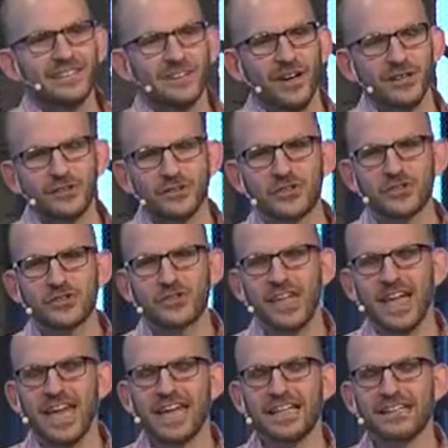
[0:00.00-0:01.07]
to
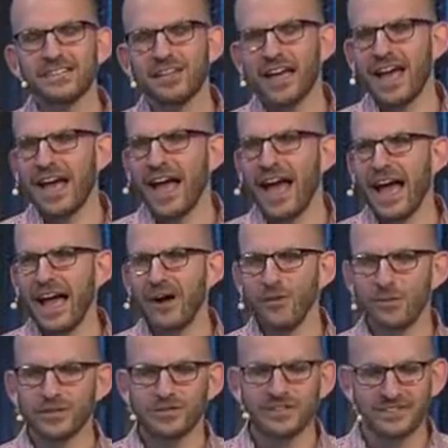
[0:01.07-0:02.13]
understand how
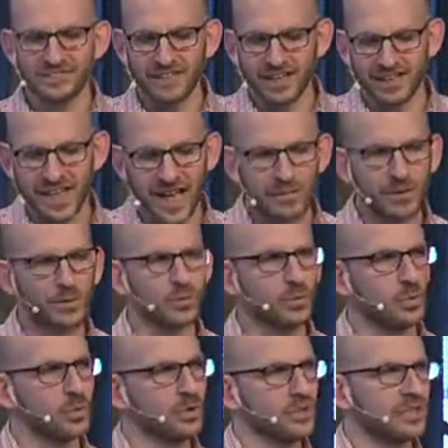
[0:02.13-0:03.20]
the dynamic would
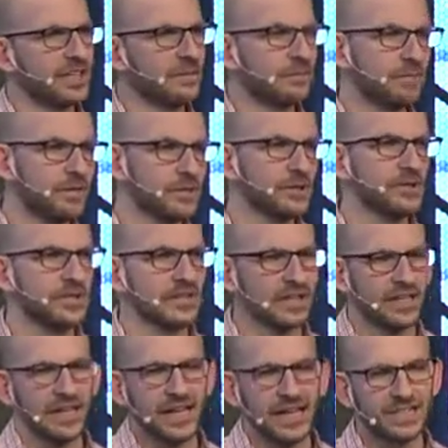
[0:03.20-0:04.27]
work in
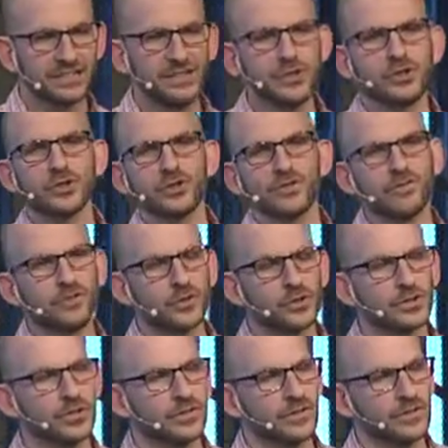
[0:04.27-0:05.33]
building a digital
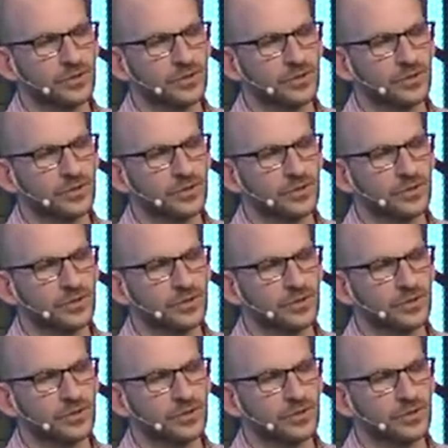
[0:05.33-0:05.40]
version of